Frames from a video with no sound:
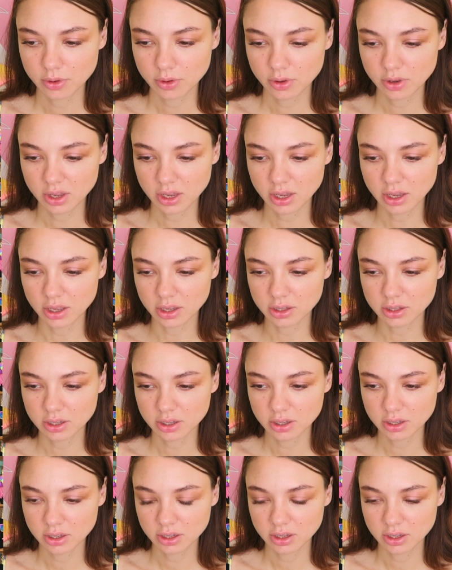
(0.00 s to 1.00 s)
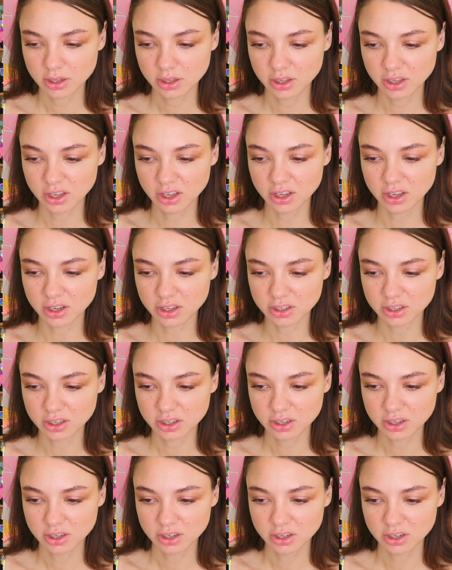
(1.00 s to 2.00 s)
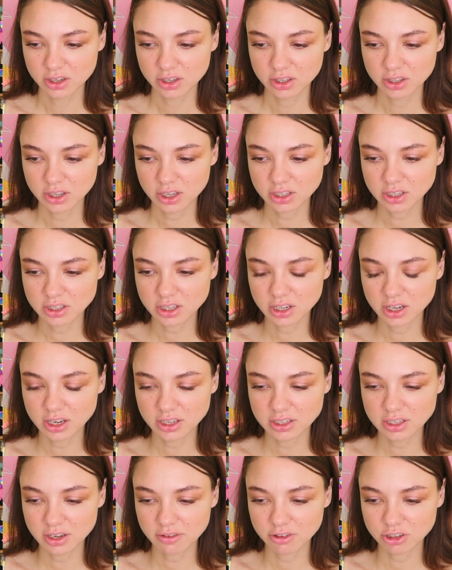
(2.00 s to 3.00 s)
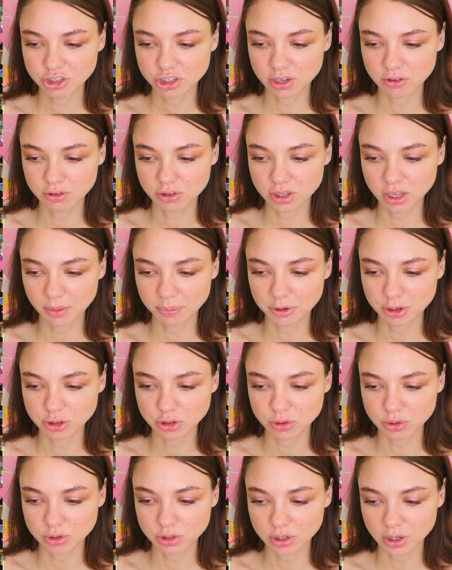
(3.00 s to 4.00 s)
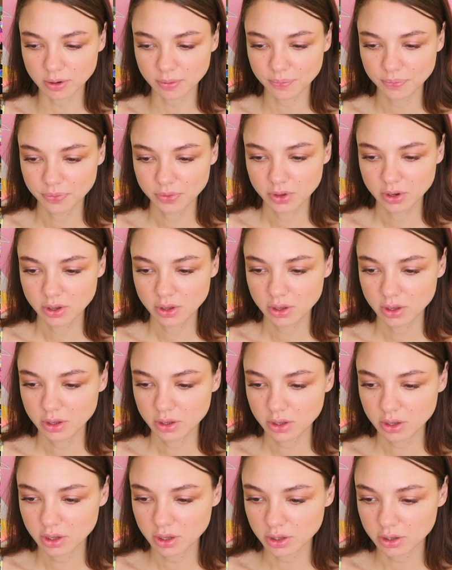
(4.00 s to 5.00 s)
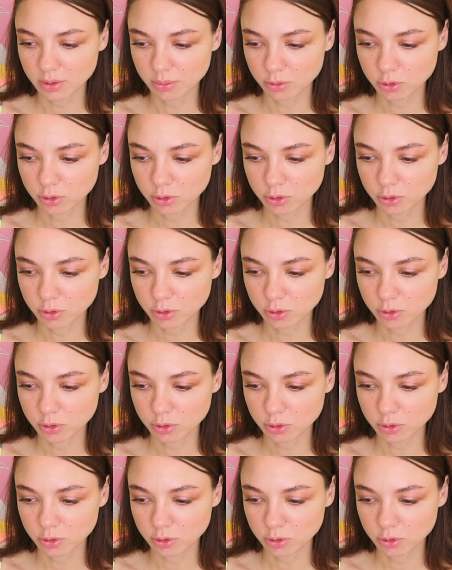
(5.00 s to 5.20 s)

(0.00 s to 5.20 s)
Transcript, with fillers: no no no that hairstyle suits our girl no